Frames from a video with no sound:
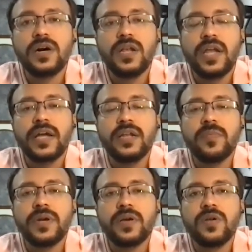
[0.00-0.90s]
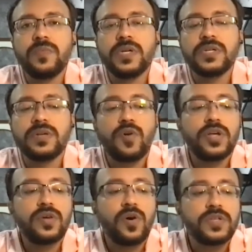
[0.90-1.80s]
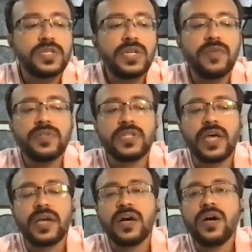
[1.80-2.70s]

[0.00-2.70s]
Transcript: like in a particular patient, what are the oxygen levels like.